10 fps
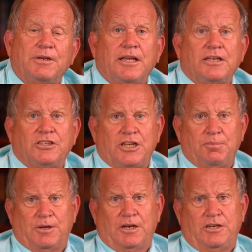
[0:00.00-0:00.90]
It takes
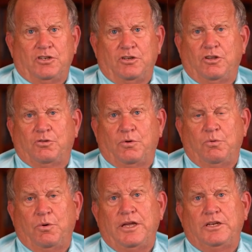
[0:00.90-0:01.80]
typically 2 to 3
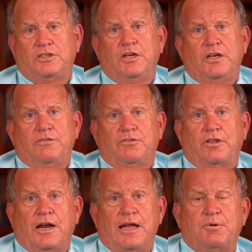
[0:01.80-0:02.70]
weeks for the
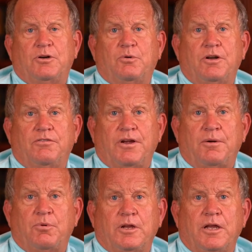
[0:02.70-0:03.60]
laboratory to
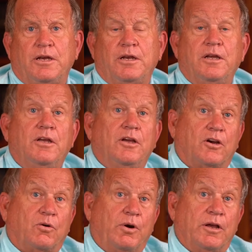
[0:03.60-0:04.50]
fabricate a
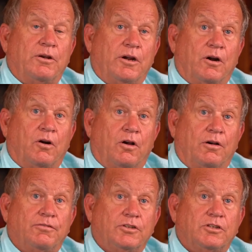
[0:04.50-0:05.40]
crown in our
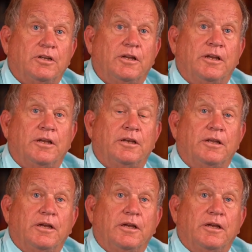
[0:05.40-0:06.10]
office, and